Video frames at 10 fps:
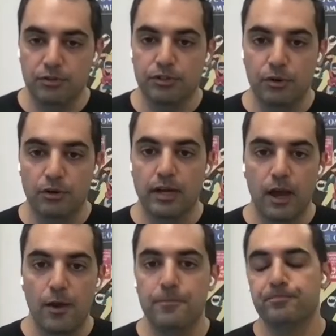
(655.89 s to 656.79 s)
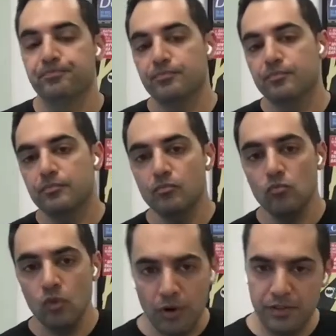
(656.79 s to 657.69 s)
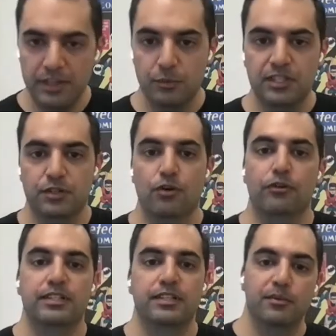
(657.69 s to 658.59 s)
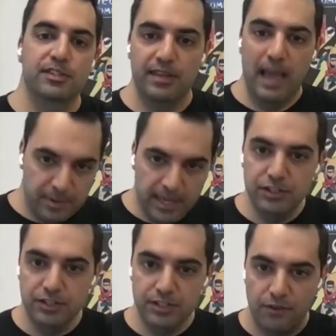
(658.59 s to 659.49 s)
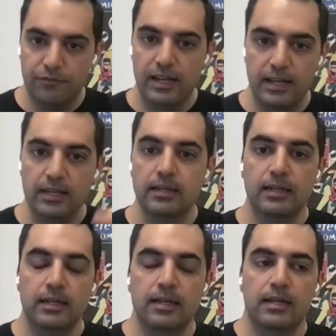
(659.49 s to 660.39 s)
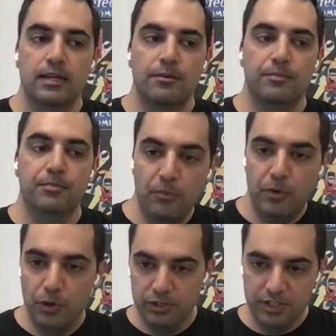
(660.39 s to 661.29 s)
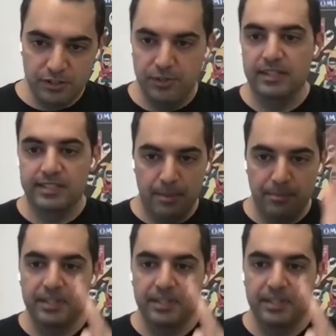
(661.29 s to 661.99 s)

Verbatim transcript: not too long ago, one of the things that we saw is that we saw the application start failing. But then we also saw that